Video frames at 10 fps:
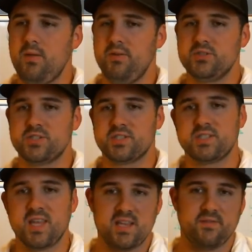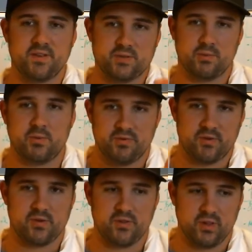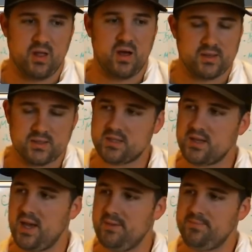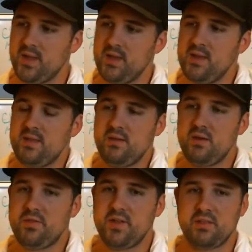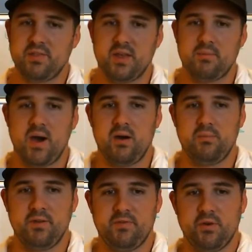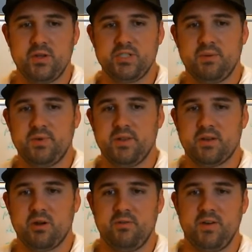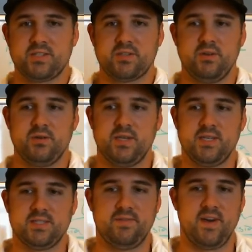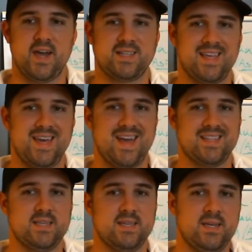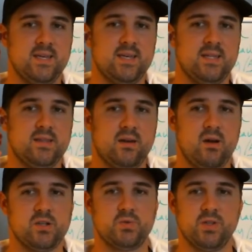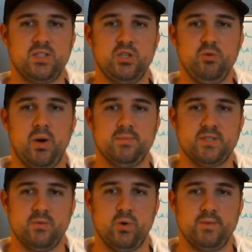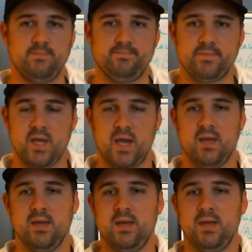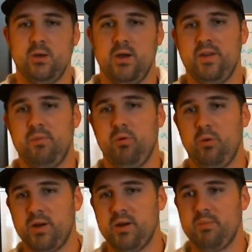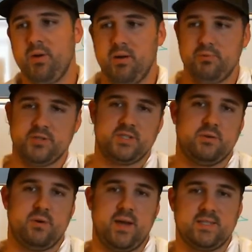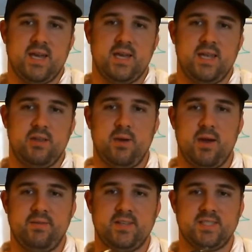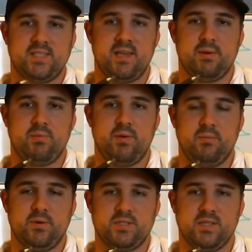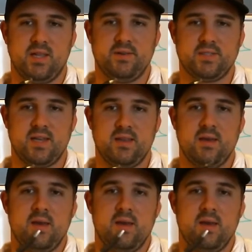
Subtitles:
There's just a slight difference when we refer to the lungs, okay? The other thing to think about before you jump into the cardiovascular unit is the fact that the heart's really two pumps in one, okay? You have a pulmonary pump, which is the right side, and you have a systemic pump, which is the left side.